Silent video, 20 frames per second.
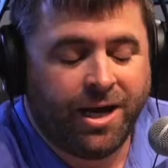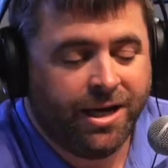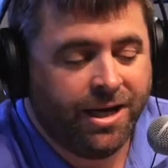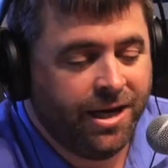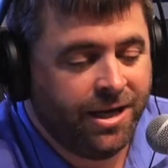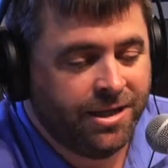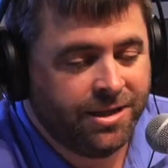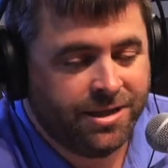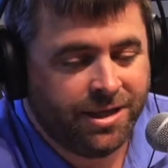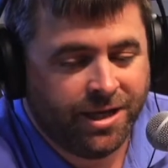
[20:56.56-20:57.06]
I
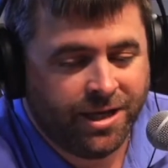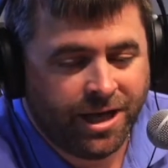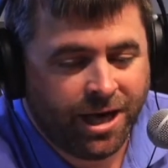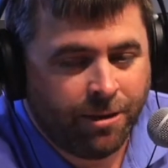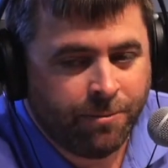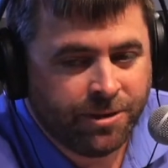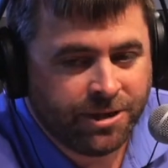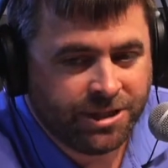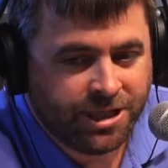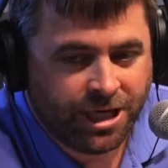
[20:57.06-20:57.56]
can't tell you
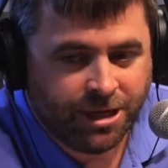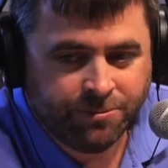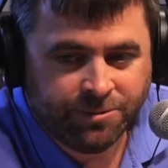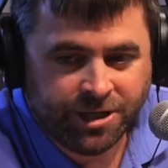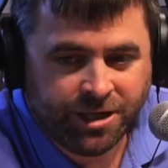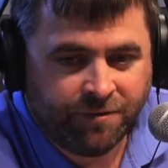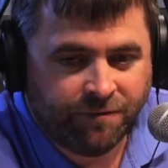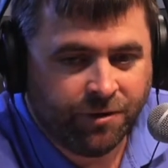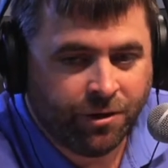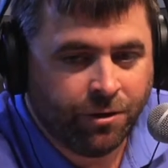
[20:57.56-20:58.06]
how many
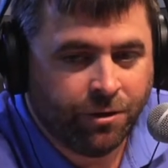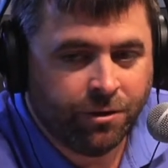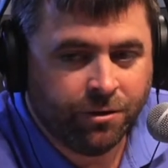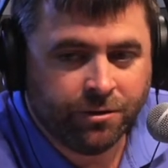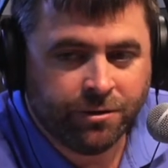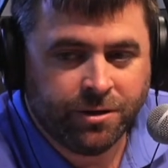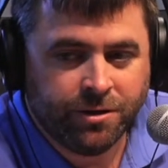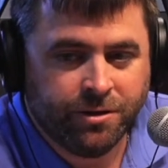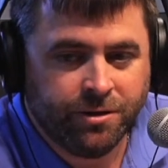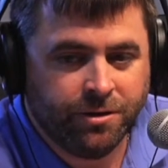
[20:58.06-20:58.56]
times I've
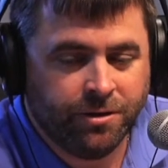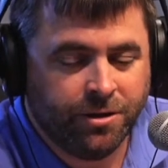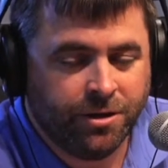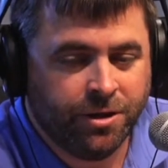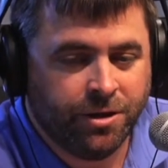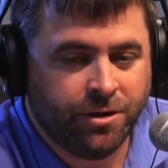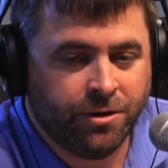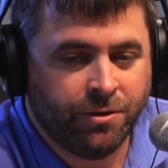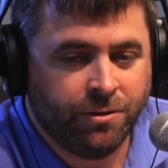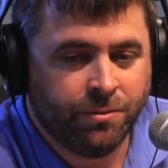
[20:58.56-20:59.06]
heard,
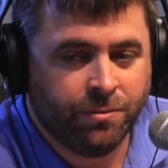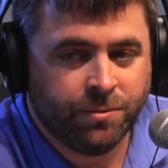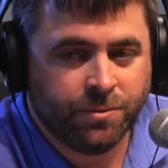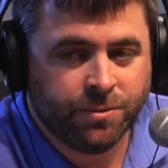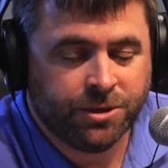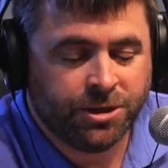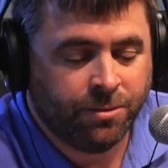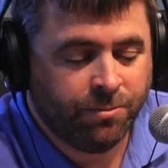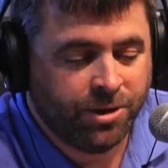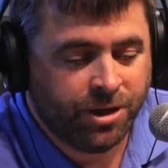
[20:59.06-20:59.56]
you know,
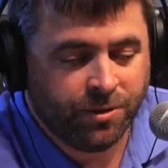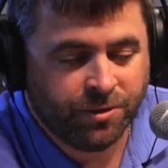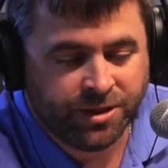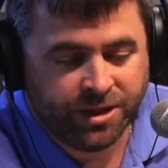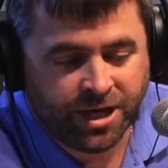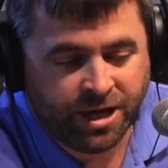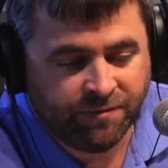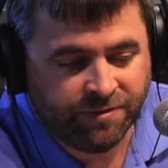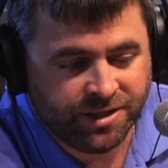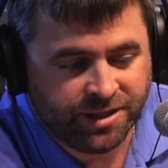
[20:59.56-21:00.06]
somebody would
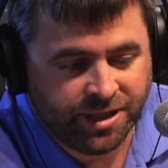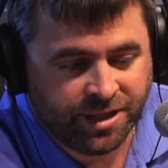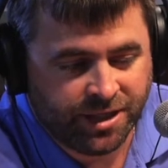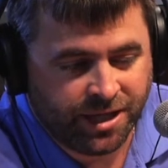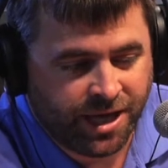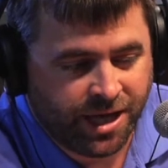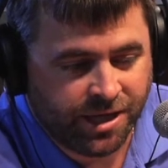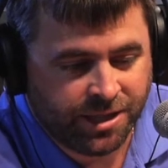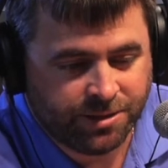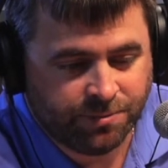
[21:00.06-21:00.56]
have a set
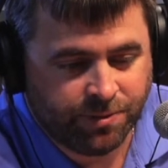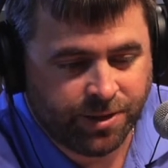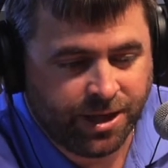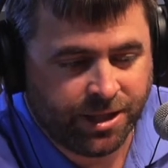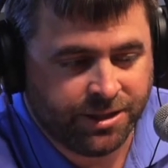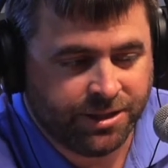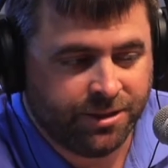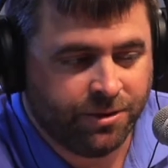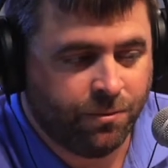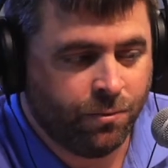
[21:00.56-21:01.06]
of house
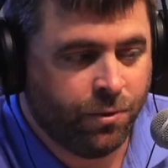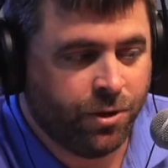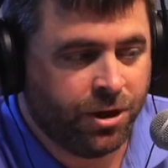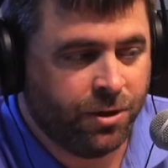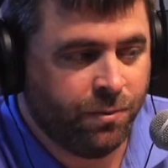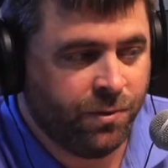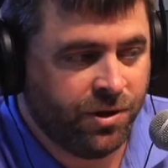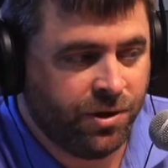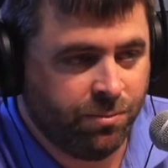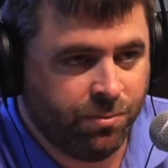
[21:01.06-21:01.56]
plans and they're
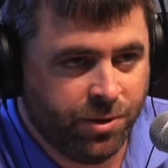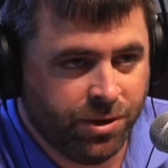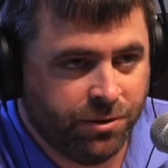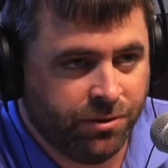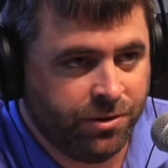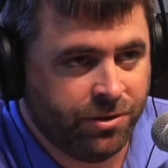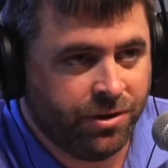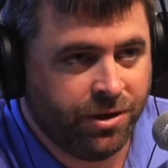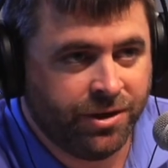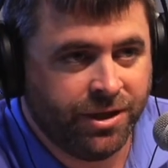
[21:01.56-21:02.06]
working with a
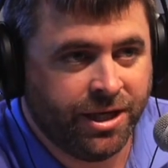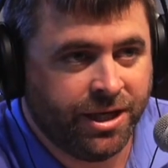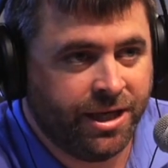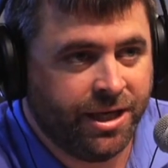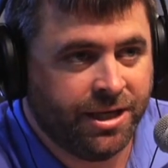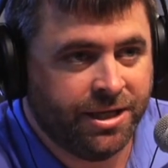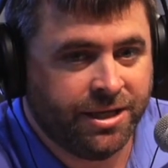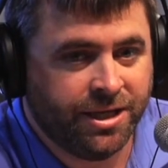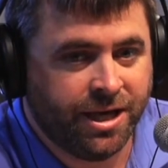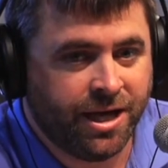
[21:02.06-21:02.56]
builder and they
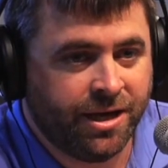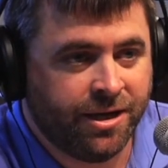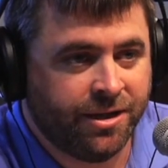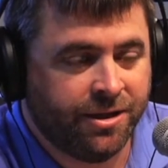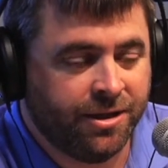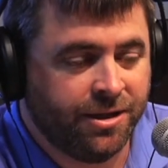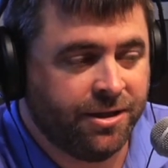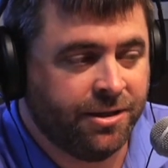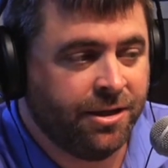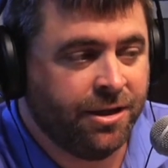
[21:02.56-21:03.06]
get down
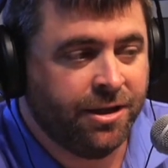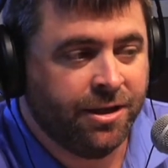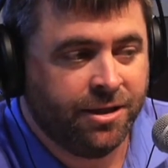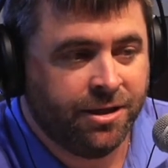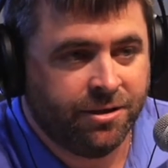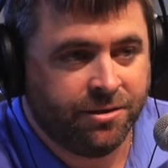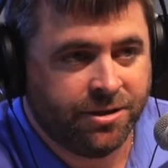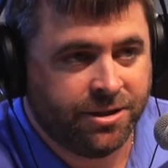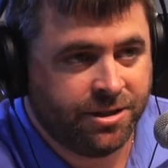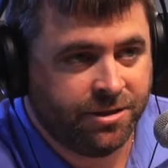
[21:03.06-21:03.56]
and then
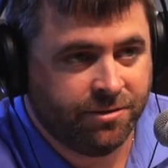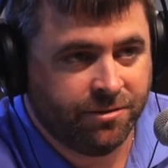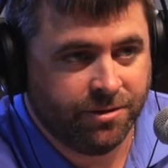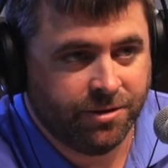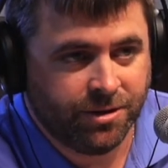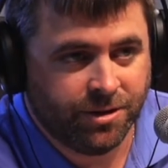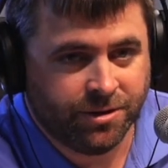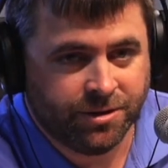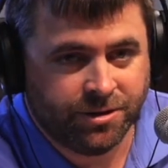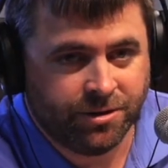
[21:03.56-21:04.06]
there's
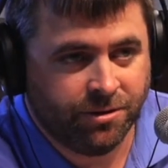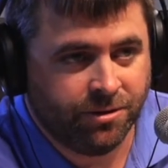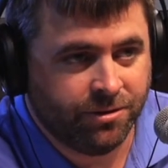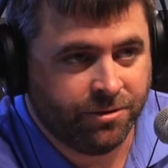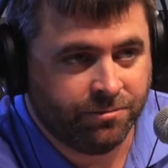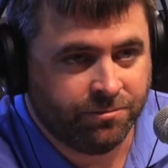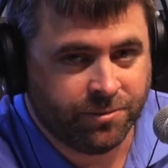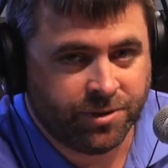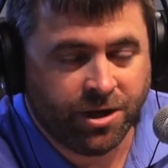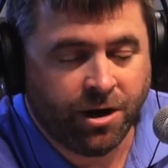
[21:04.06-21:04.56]
a certain